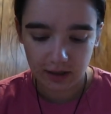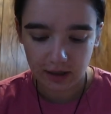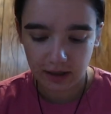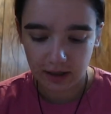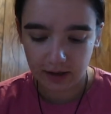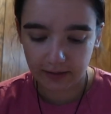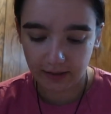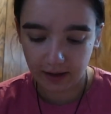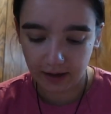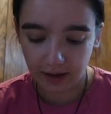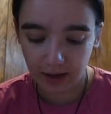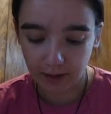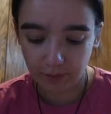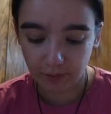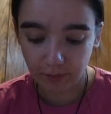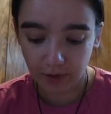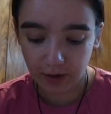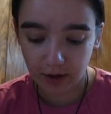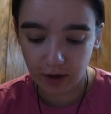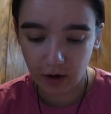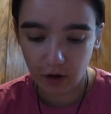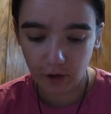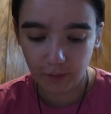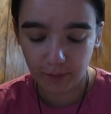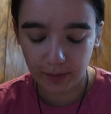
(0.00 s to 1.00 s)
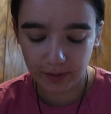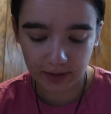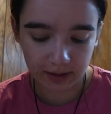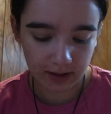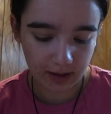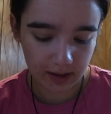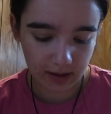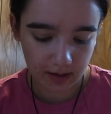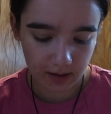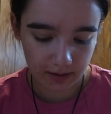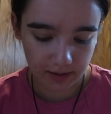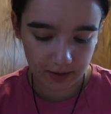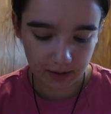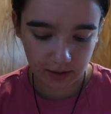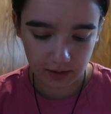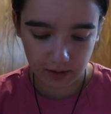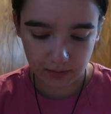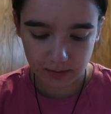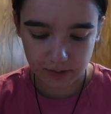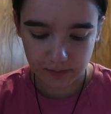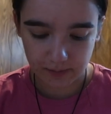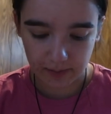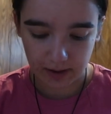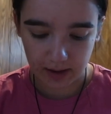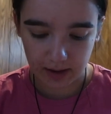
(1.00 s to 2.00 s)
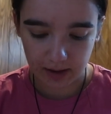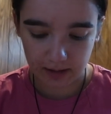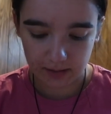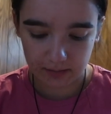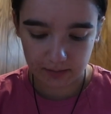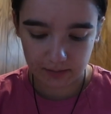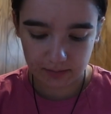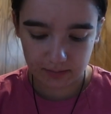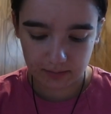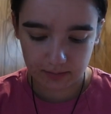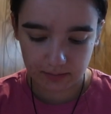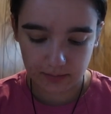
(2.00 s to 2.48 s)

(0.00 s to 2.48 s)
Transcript: And like I'm really hoping that nothing goes bad.